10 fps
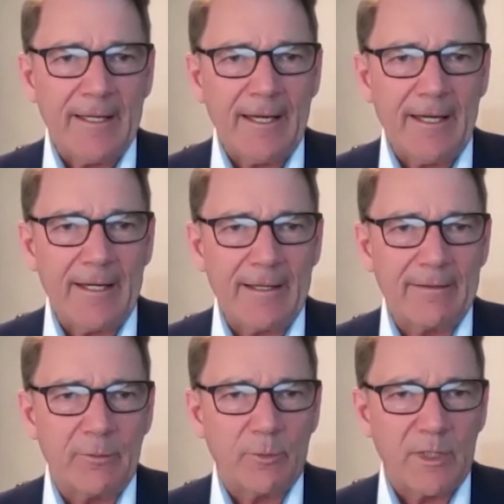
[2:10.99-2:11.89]

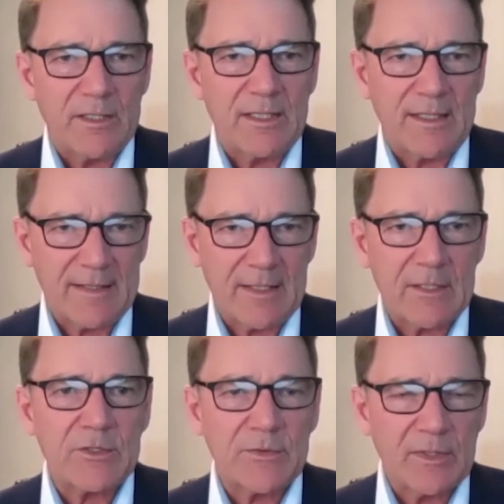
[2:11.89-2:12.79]
which
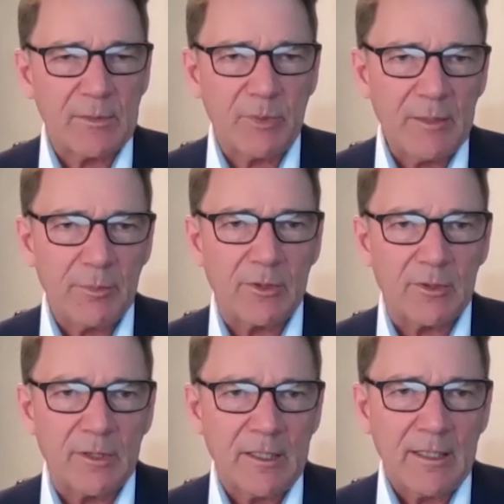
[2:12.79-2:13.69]
exists for the
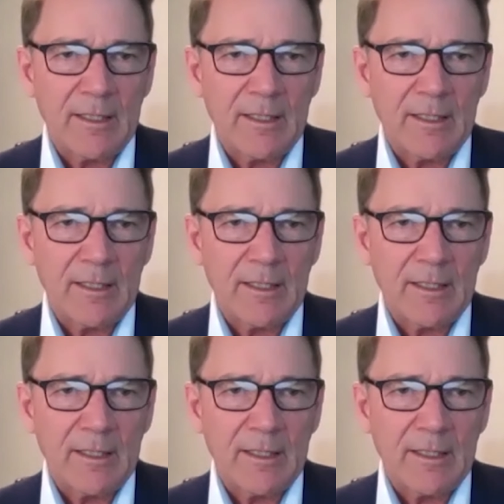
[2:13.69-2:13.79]
people